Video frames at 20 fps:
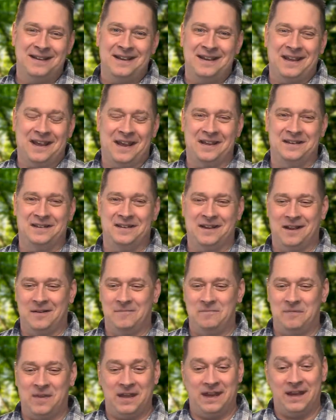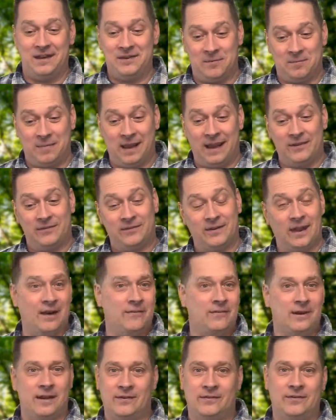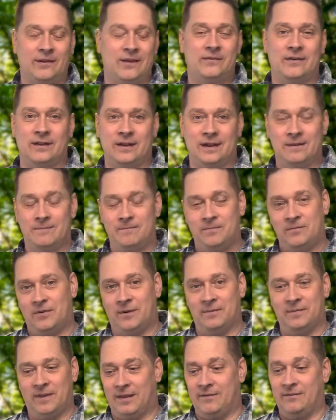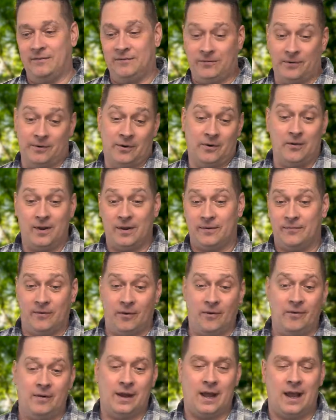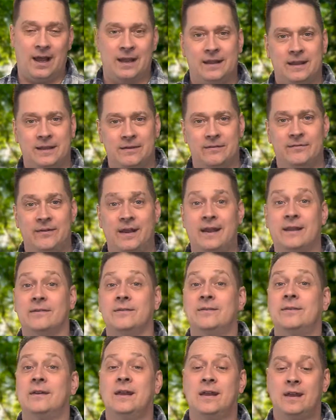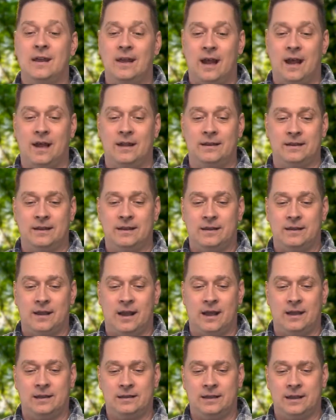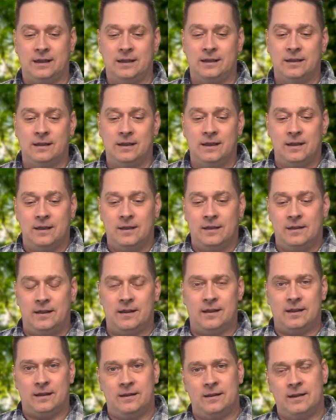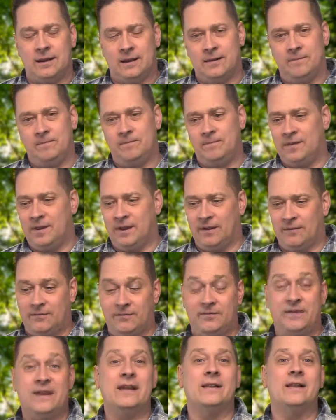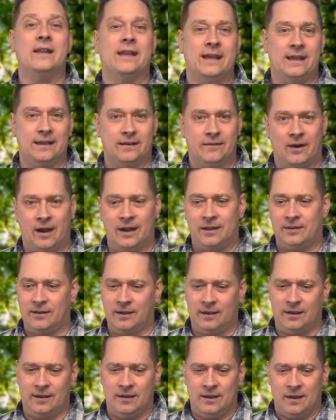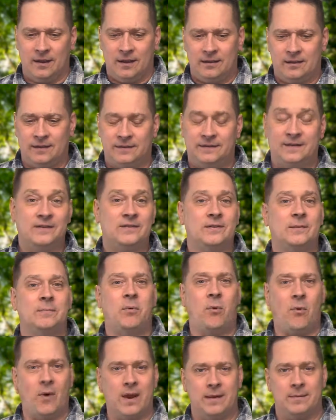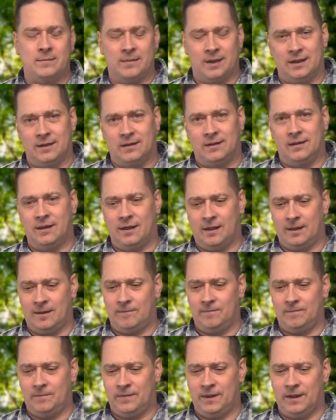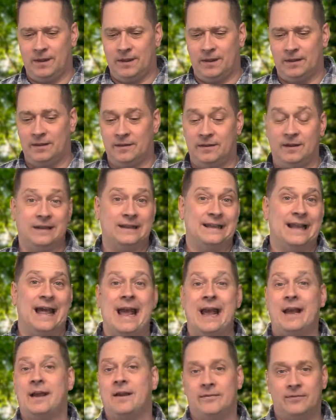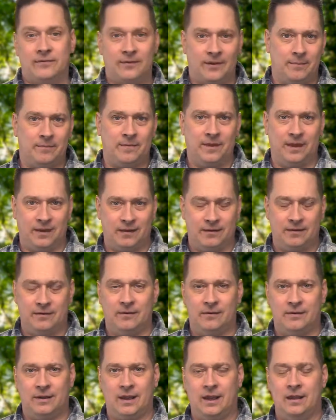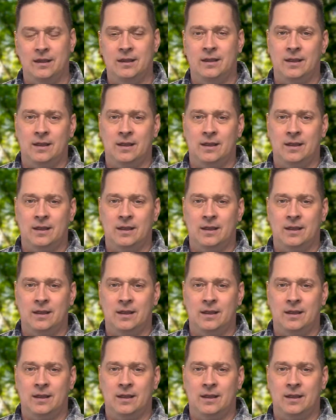And, uh, and then you base every decision from then for going forward on the offense, on the, on the, the, the, the feeling, right? The, the disappointment, the, the, the lack of something, okay?